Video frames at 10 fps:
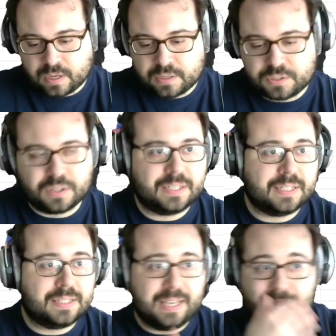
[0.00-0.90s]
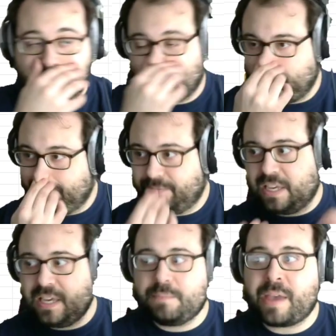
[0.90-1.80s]
So this is the copy of the
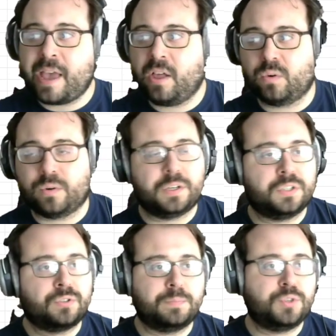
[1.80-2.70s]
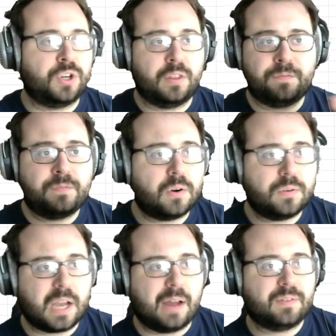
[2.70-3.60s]
email or a description of the phone
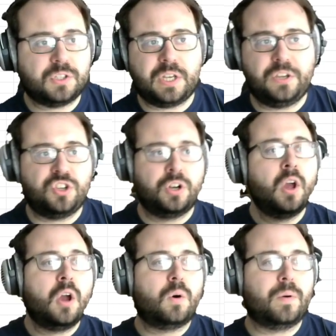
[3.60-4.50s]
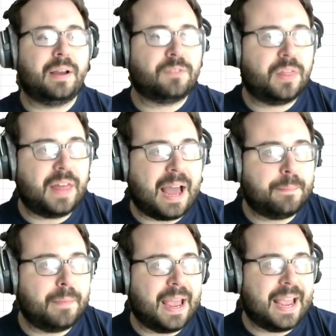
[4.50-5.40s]
conversation or whatever that
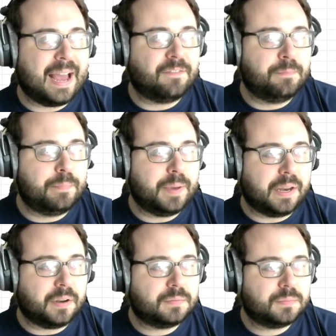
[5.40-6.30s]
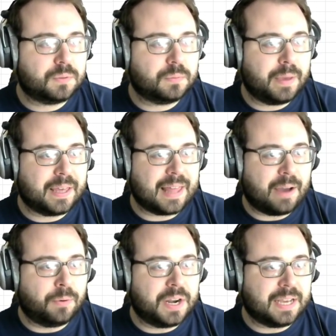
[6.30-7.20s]
may have been. So we'll make that
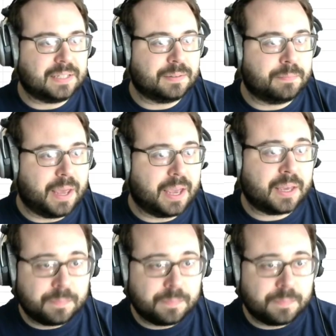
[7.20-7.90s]
one nice and big.